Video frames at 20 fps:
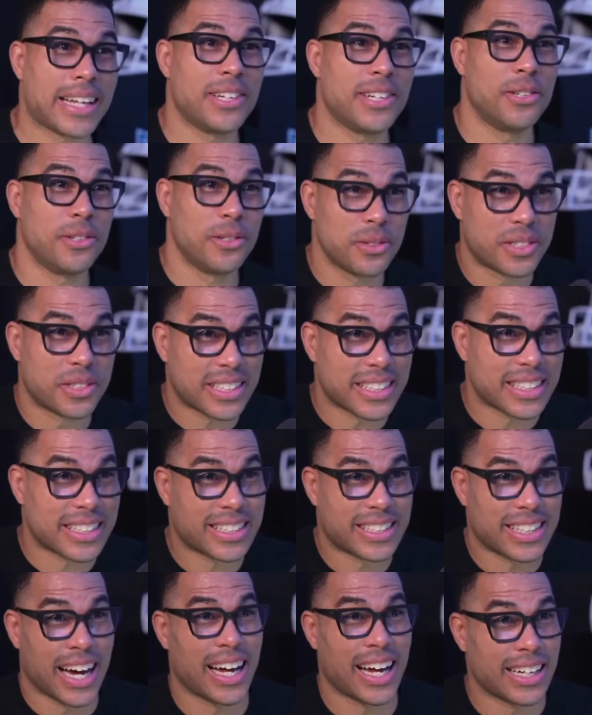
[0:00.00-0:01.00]
who's
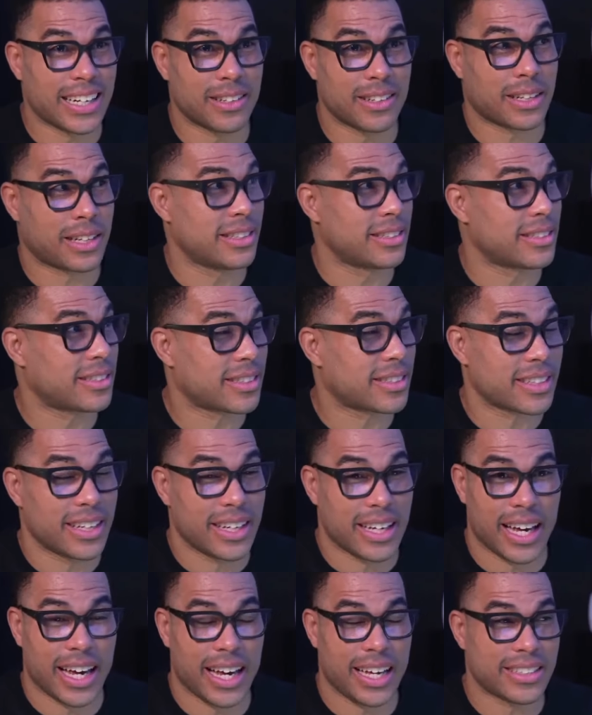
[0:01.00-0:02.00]
done it because
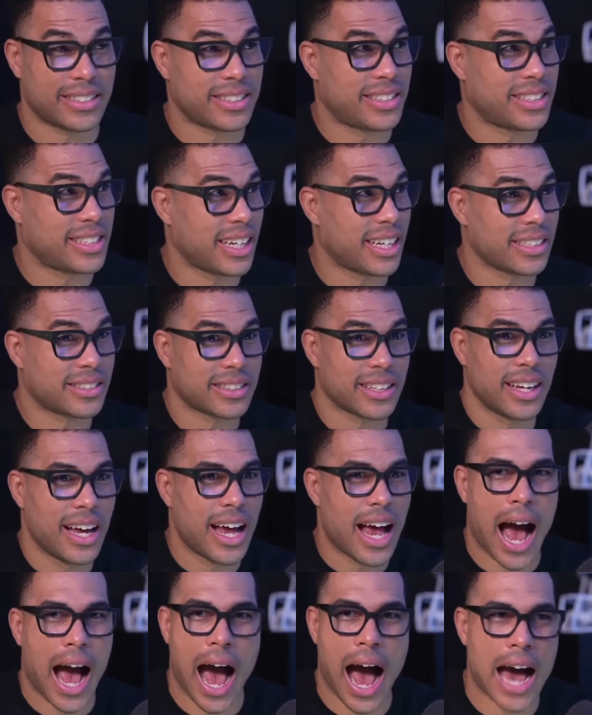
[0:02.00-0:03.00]
it's just,
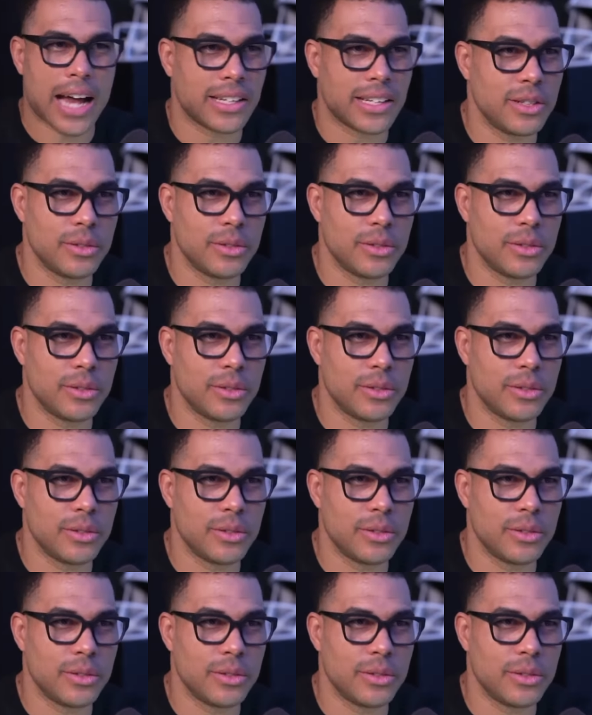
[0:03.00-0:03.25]
I